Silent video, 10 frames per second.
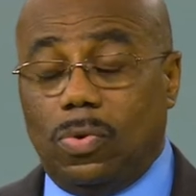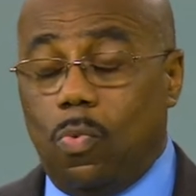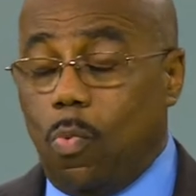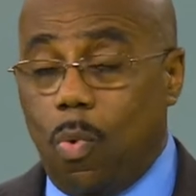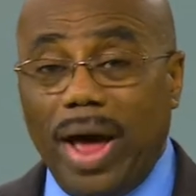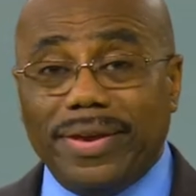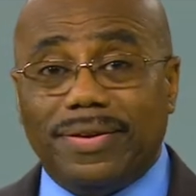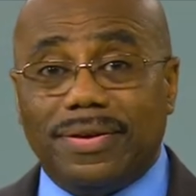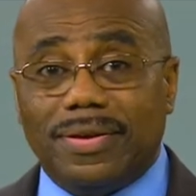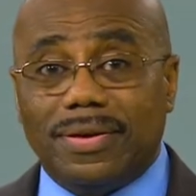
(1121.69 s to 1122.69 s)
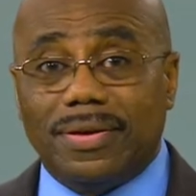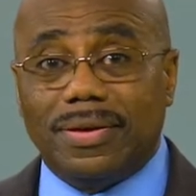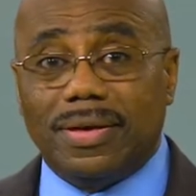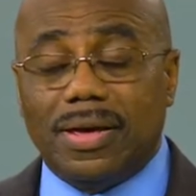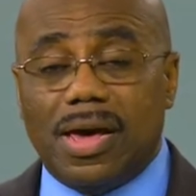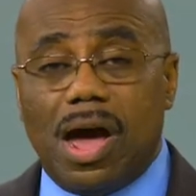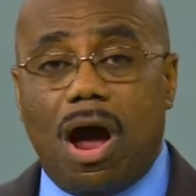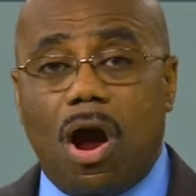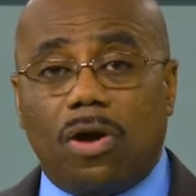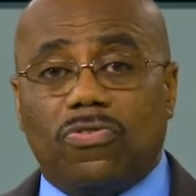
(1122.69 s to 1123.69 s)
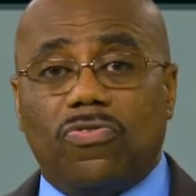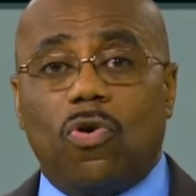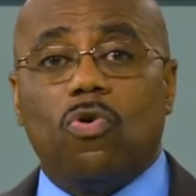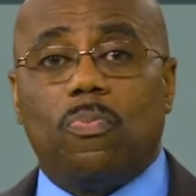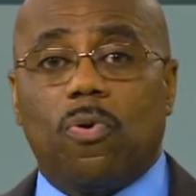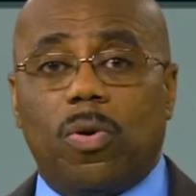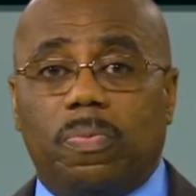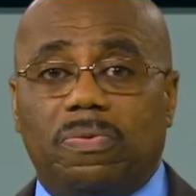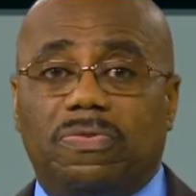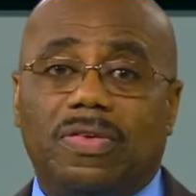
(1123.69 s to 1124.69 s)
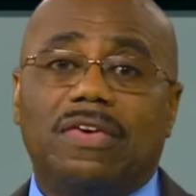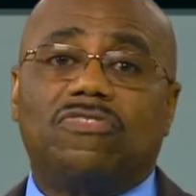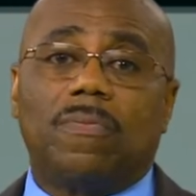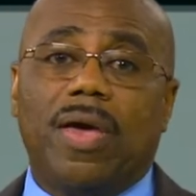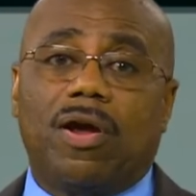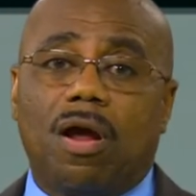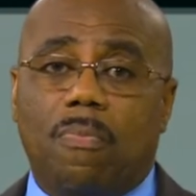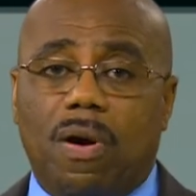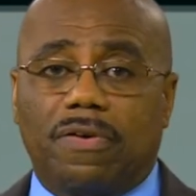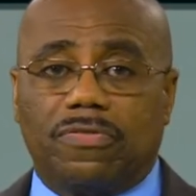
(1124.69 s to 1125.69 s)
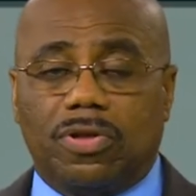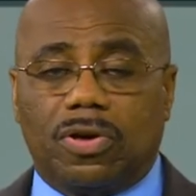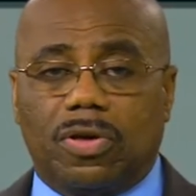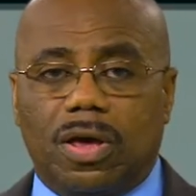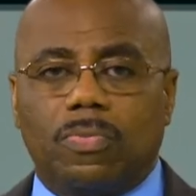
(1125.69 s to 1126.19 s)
What? Our sole purpose is to make our boss look good.